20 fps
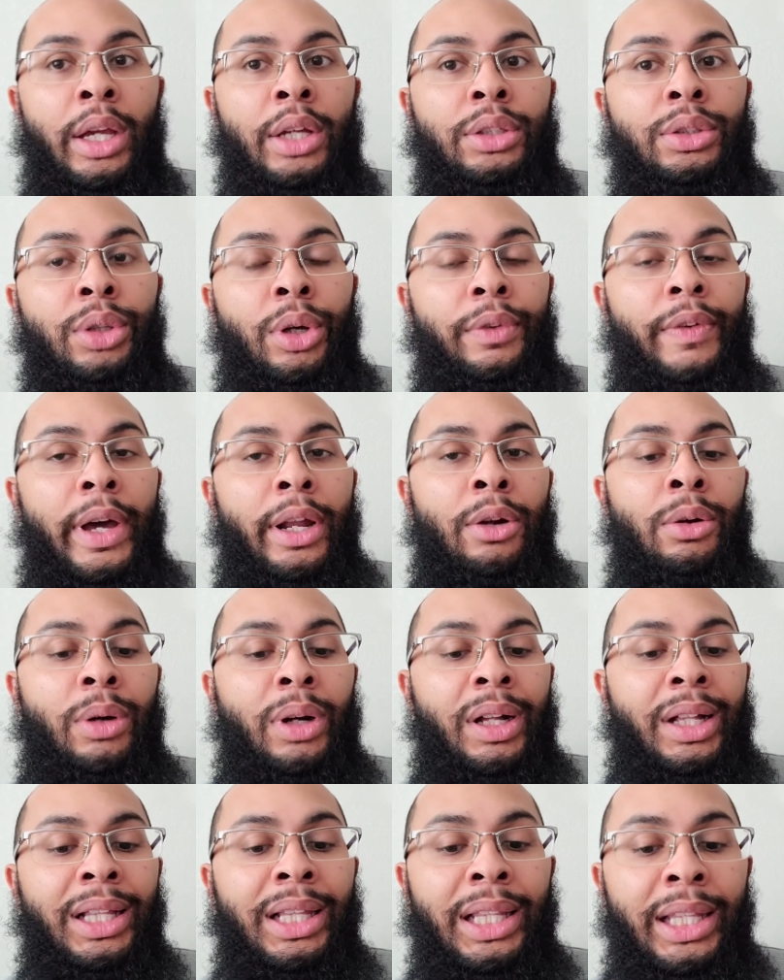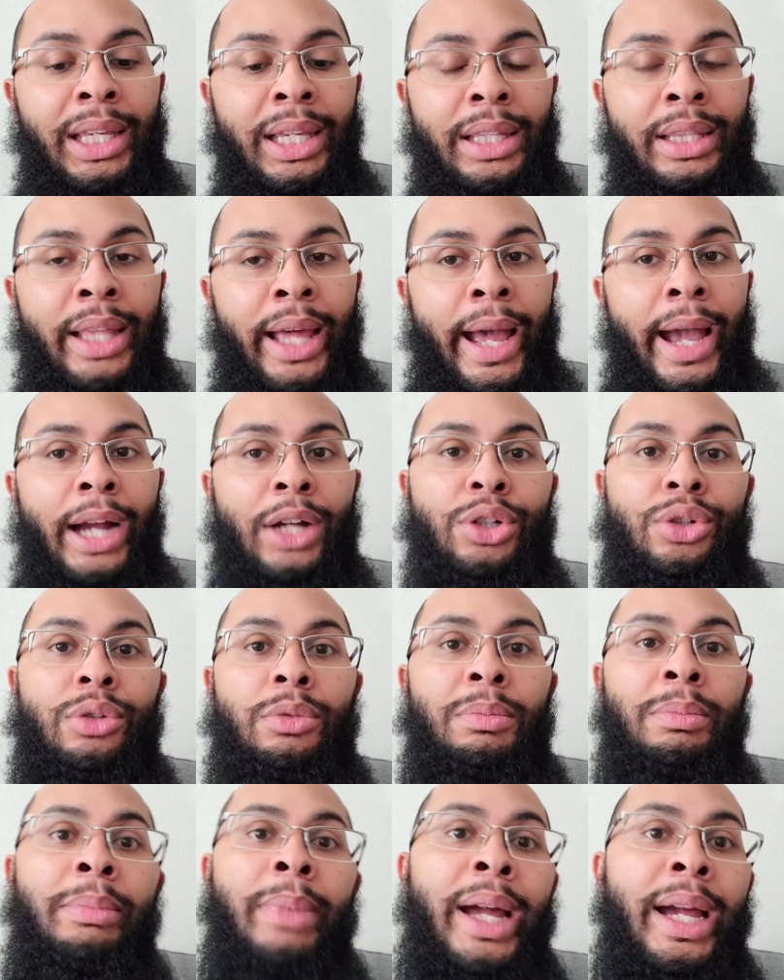So if I don't clean the actual
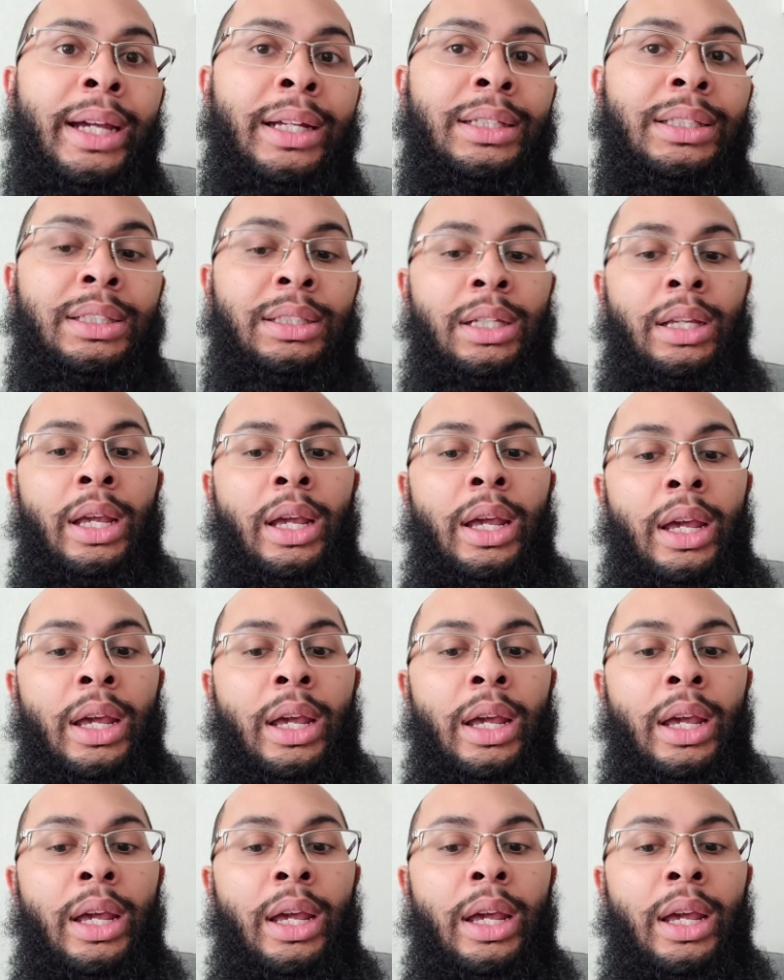mess,